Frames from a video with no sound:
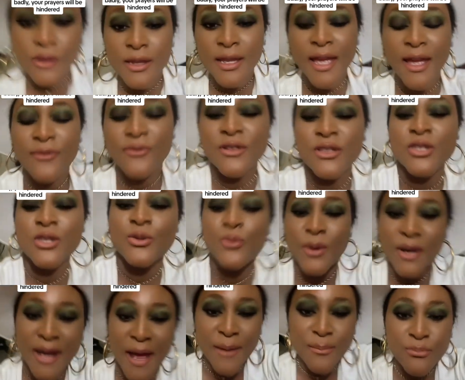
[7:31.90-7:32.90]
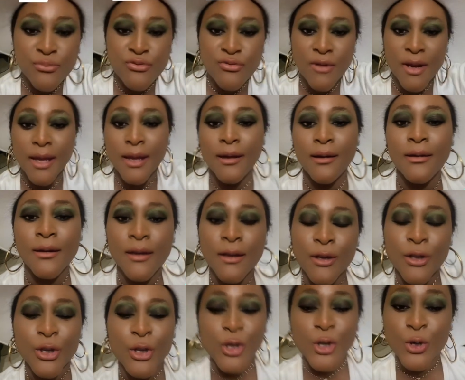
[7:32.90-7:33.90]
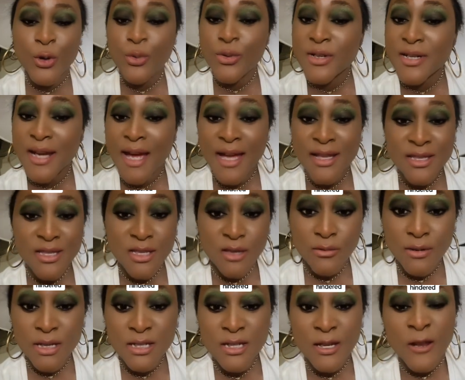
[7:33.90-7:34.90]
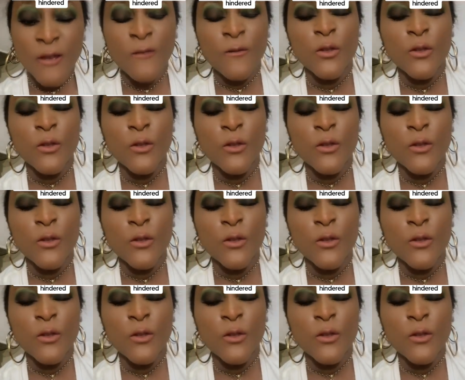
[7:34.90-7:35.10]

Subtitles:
the heavens when I pray. Don't answer it.